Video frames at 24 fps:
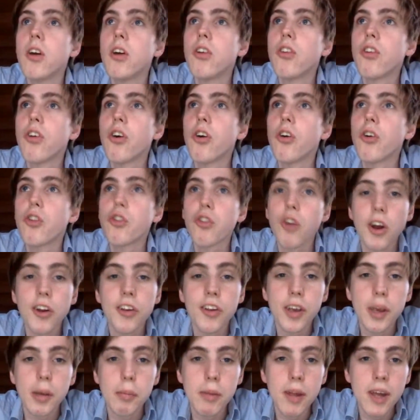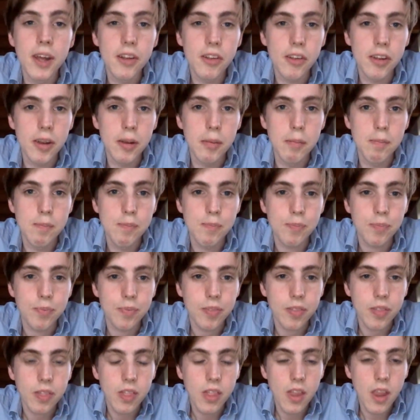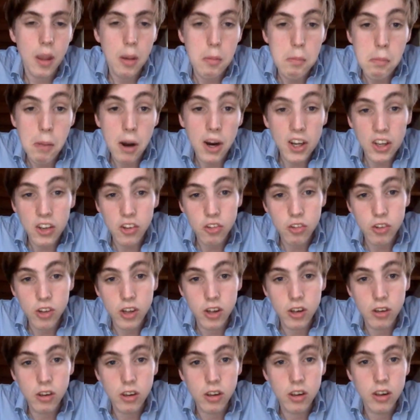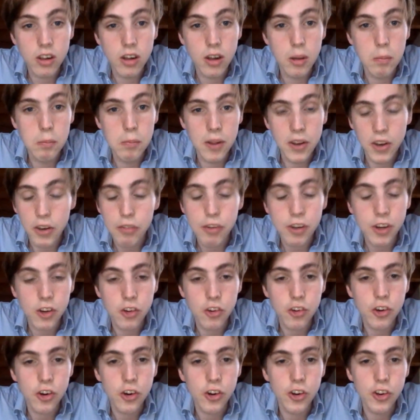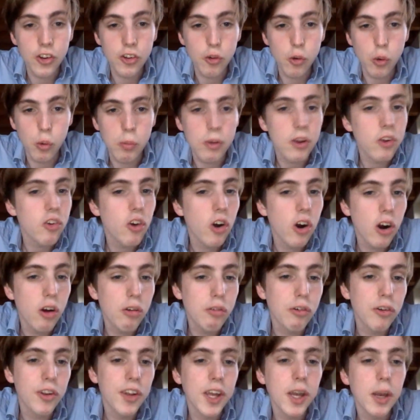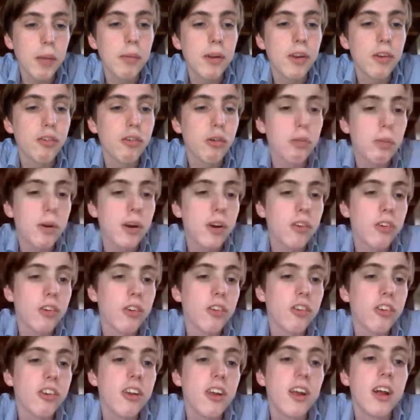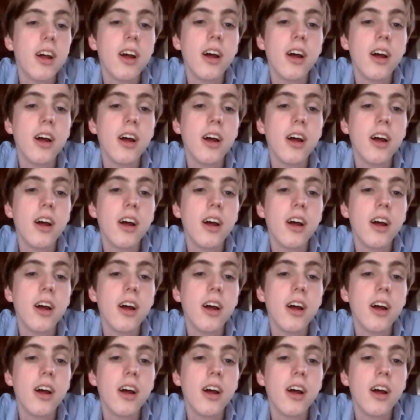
So try to keep that in mind as well. Um, and if you can show that the group is harmful in any meaningful presence,